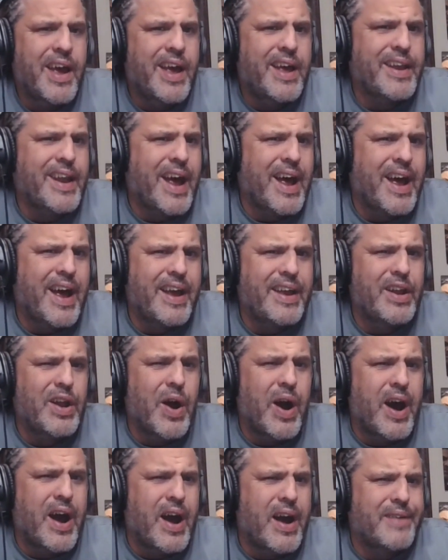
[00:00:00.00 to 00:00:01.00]
And, I, you
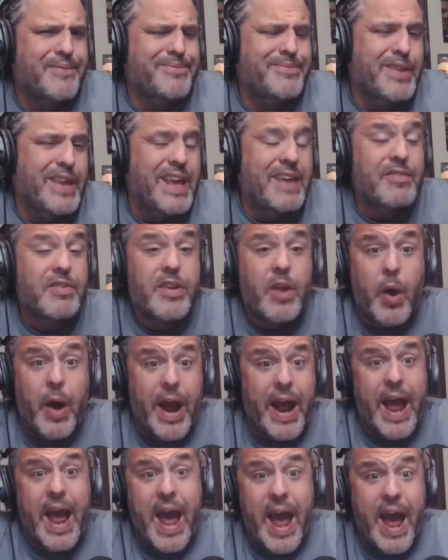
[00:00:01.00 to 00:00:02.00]
know, I, even though
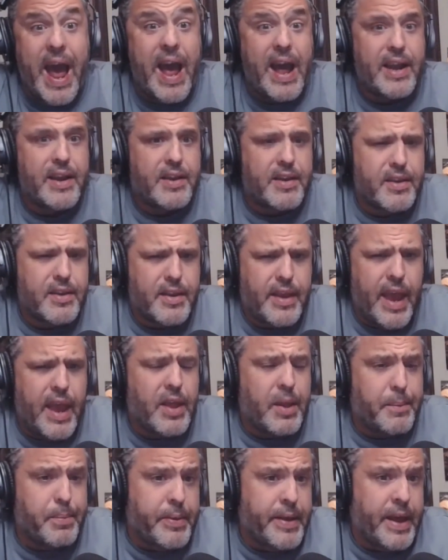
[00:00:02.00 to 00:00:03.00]
I had
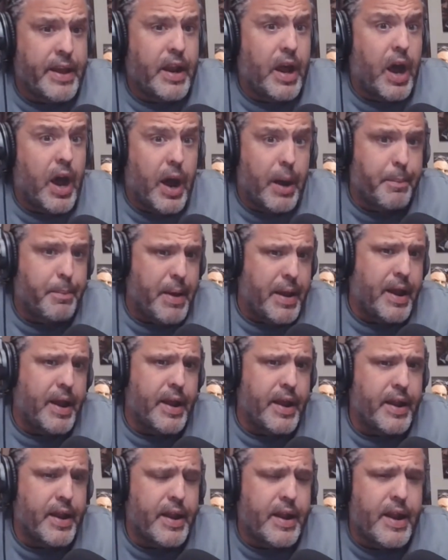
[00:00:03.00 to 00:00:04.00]
Caleb Plant up and
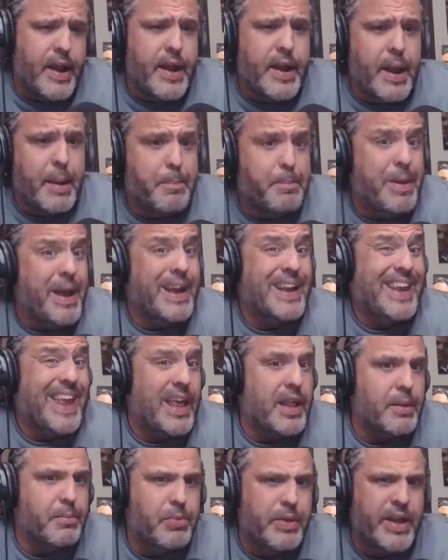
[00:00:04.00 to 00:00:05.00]
I, and, and I picked
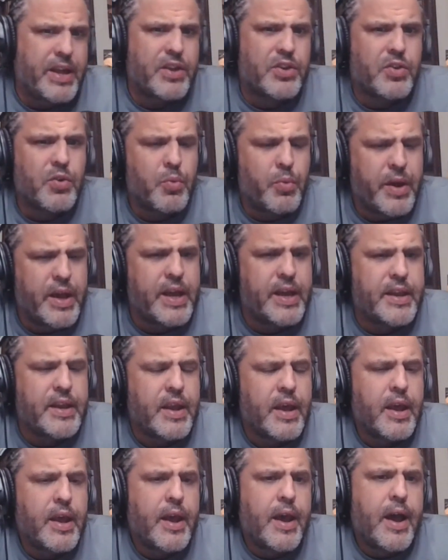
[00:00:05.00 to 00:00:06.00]
Caleb Plant to win,
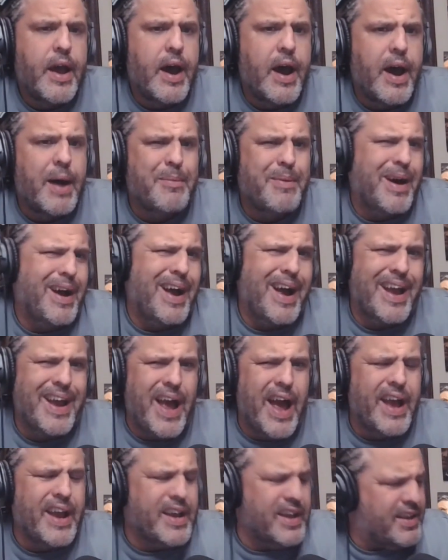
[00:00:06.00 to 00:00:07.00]
um, I,
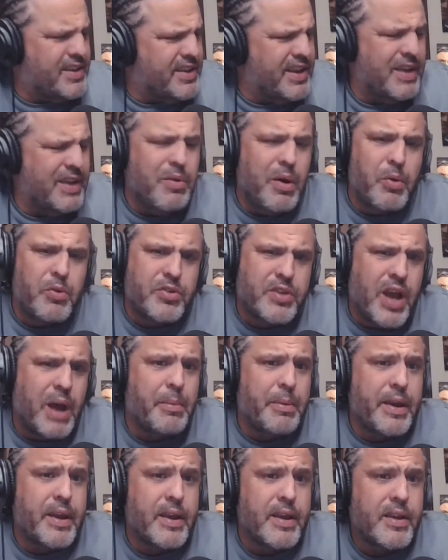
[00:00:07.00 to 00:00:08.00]
I could see what was
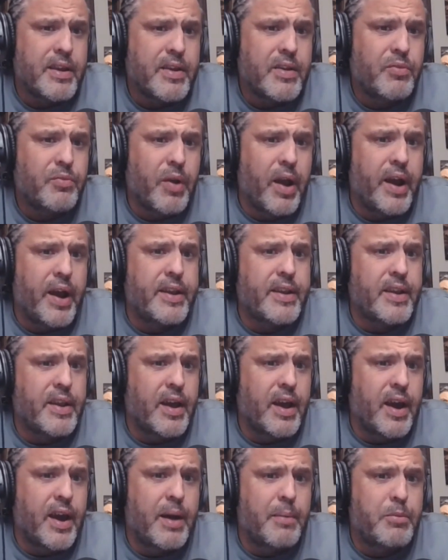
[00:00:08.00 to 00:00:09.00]
coming, right?
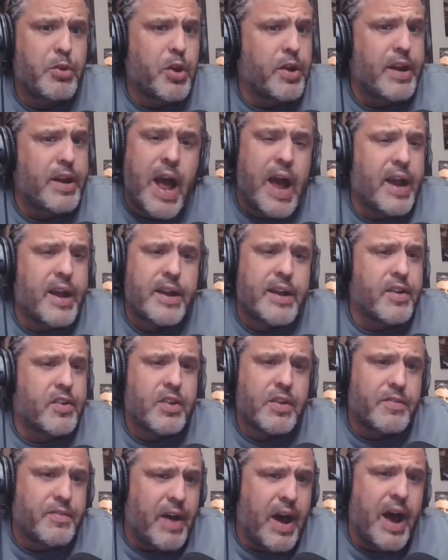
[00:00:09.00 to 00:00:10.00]
Um, you're not going to
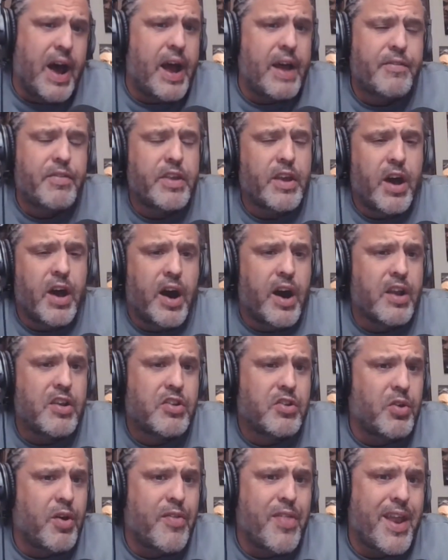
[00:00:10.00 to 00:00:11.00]
survive the
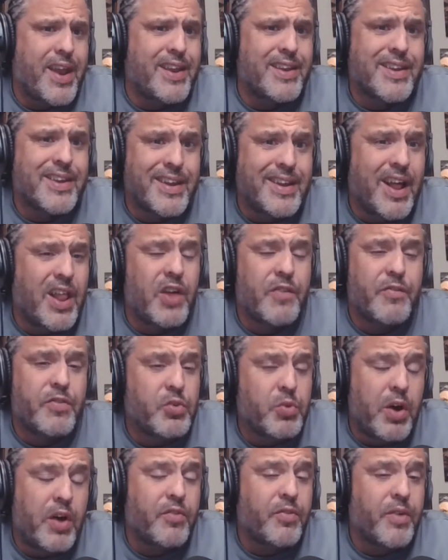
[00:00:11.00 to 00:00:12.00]
onslaught that is Canelo for
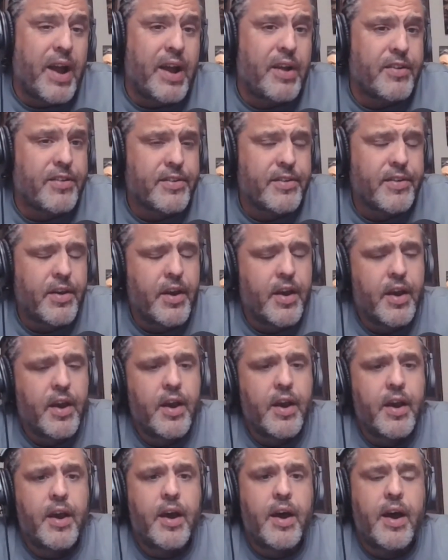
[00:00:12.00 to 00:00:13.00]
twelve rounds.
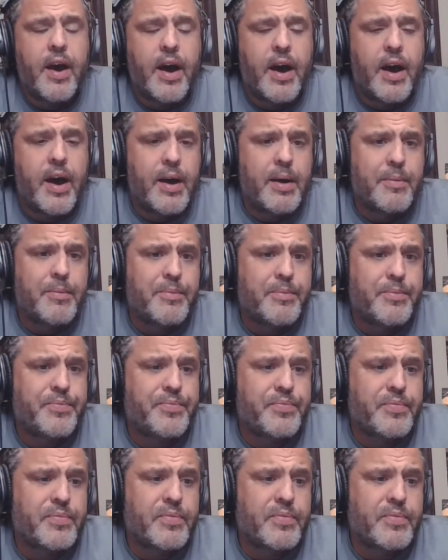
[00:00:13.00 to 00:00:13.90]
Um,